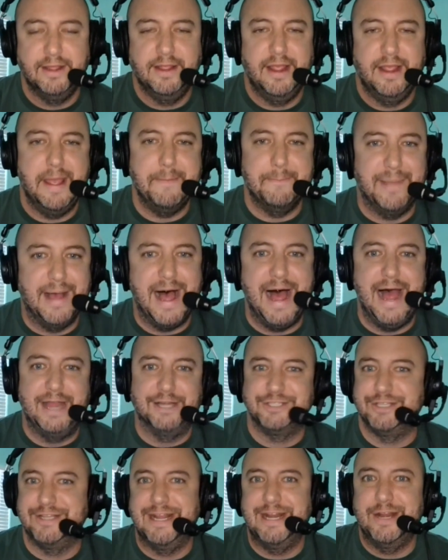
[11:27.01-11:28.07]
and
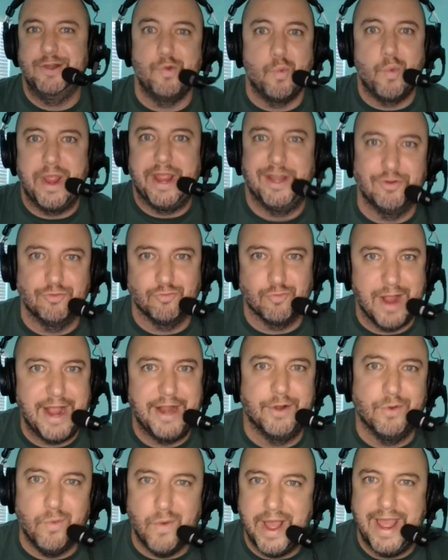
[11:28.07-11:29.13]
Bosh. They didn't win
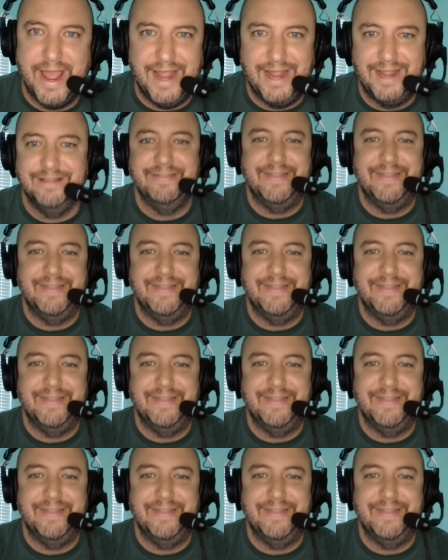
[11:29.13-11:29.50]
right away.